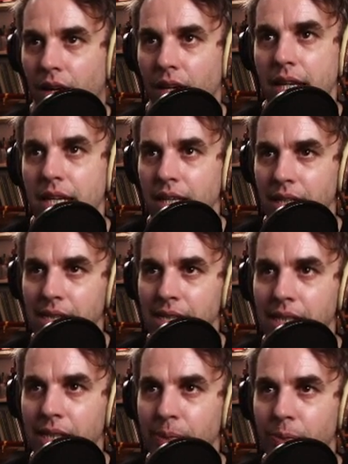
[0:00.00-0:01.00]

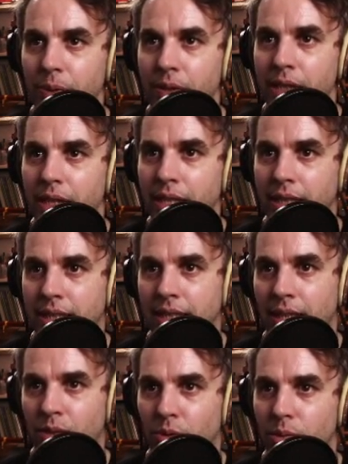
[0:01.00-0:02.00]
I would
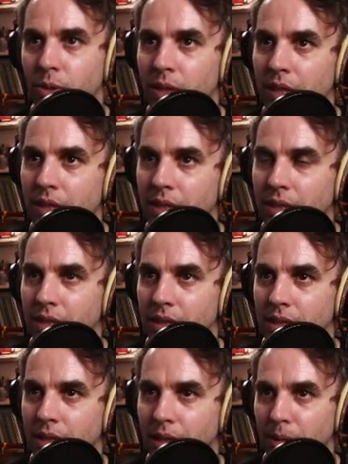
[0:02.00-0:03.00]
extend one more
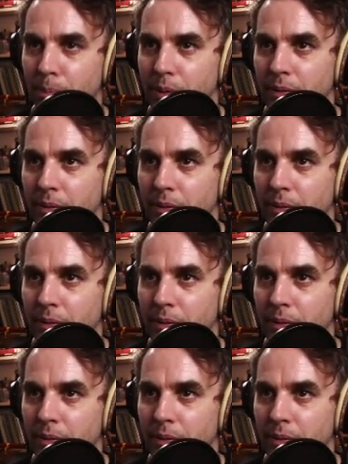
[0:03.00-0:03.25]
up.